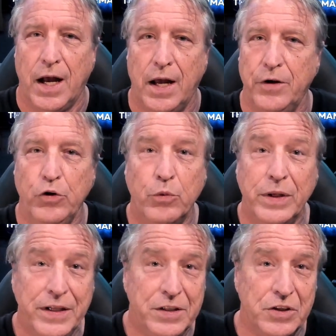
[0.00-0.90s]
new
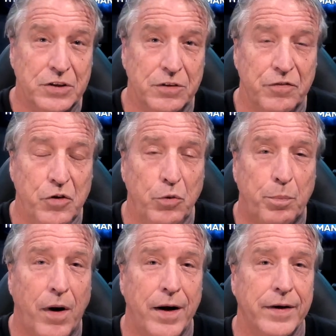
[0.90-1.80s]
releases of new
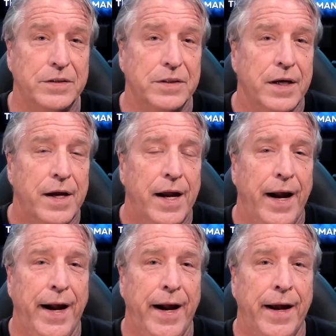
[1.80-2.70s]
product.
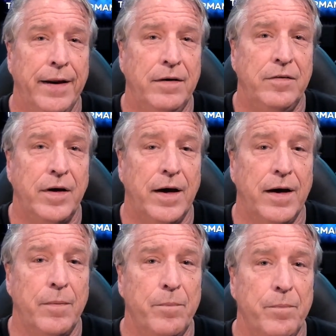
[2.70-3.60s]
And
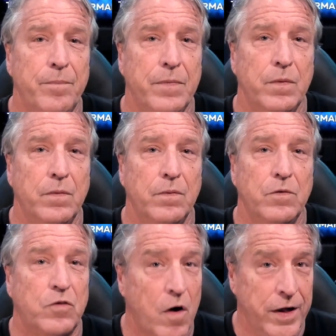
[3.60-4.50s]

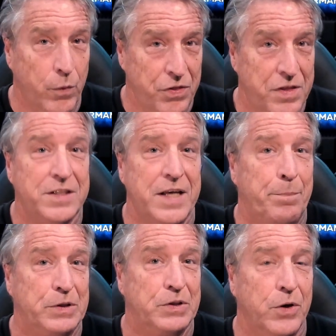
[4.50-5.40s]
starting with this
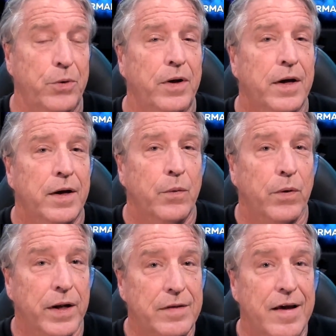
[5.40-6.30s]
episode, we're
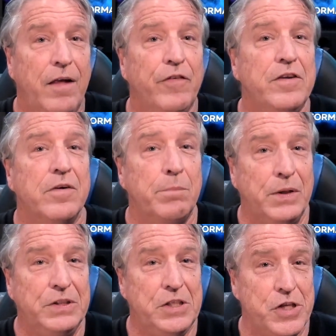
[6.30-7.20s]
going to delve into
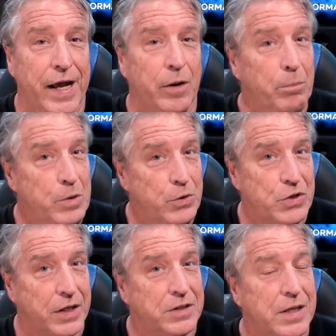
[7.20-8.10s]
multi-channel
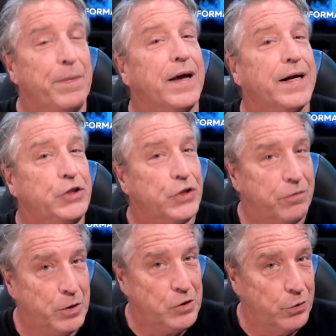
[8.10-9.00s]
music, something I should
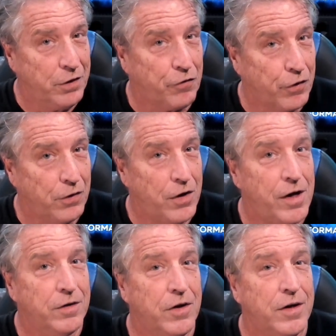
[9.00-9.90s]
have been doing for a
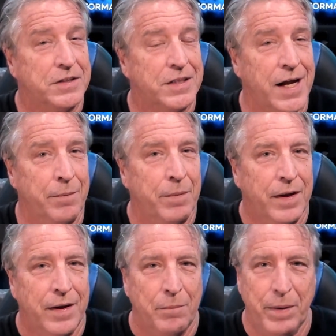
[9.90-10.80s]
long, long time
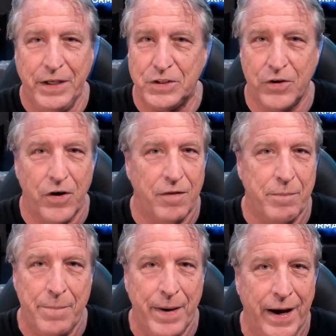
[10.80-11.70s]
based on all
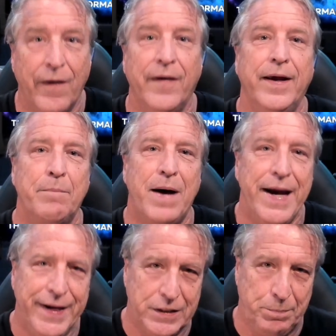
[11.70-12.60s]
my background and my
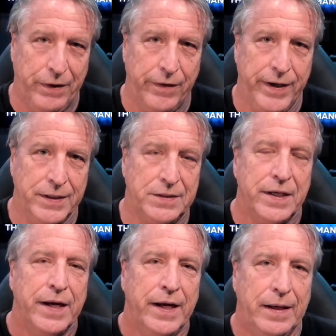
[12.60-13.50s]
experience
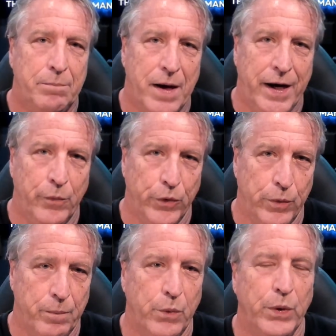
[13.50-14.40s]
in my
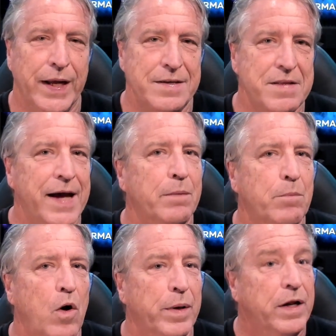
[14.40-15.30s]
room. But we'll get to that in a
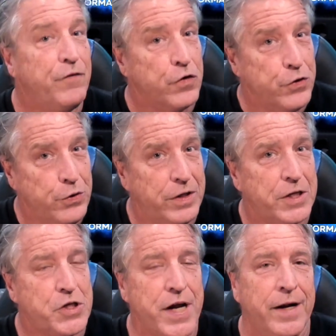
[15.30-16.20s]
moment. If you're new to
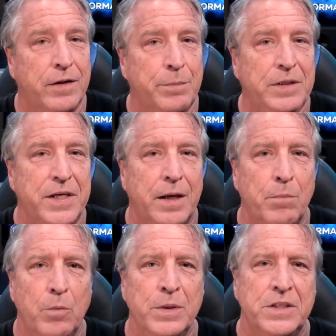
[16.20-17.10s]
the channel, let me take a
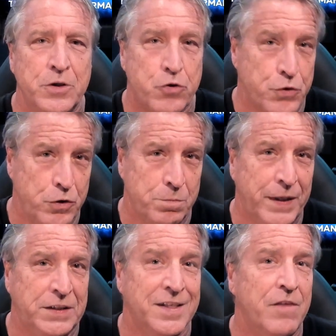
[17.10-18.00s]
moment to introduce
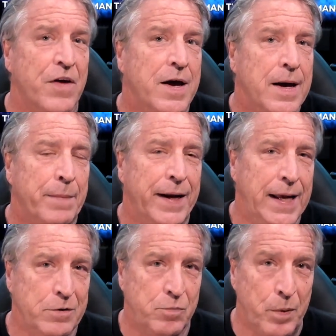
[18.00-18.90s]
myself. My
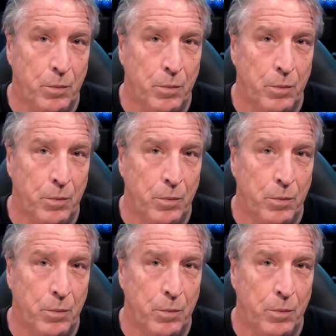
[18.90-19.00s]
name is Bill